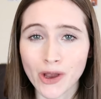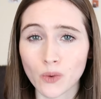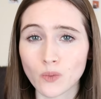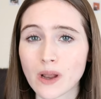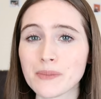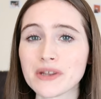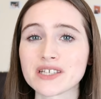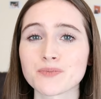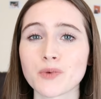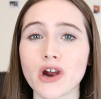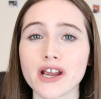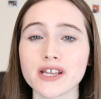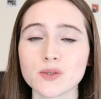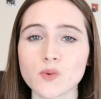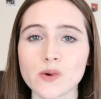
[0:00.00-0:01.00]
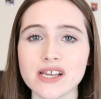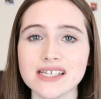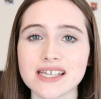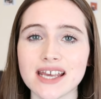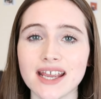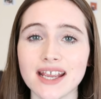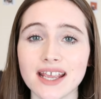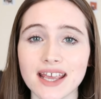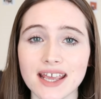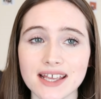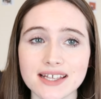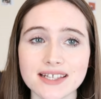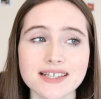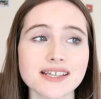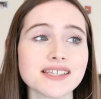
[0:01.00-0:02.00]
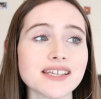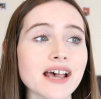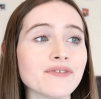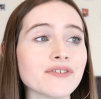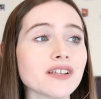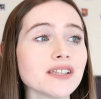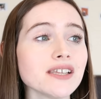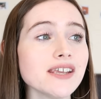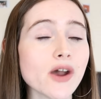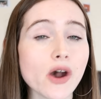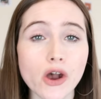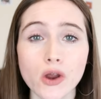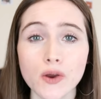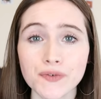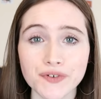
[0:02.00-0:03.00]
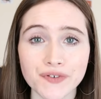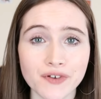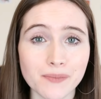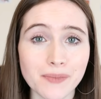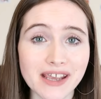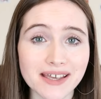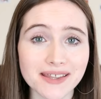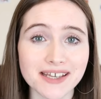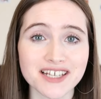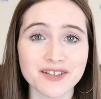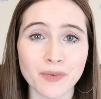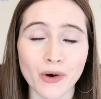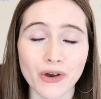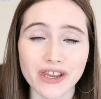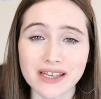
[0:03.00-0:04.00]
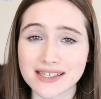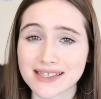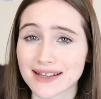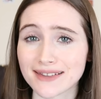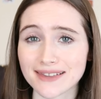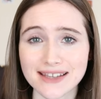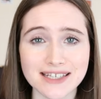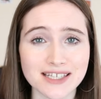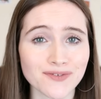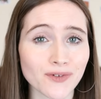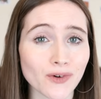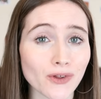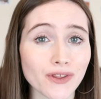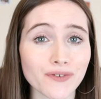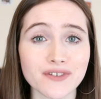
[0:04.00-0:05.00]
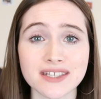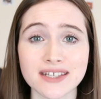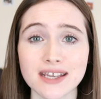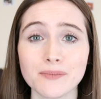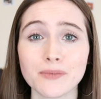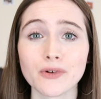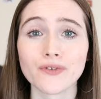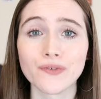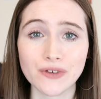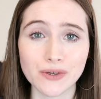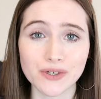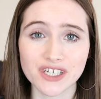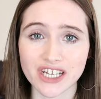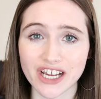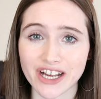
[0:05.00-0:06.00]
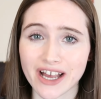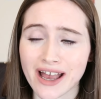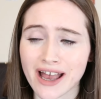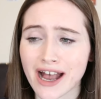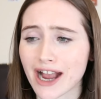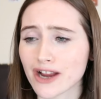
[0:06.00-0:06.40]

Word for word: Women's Prize reading is definitely over for me at this point, at least for the foreseeable future.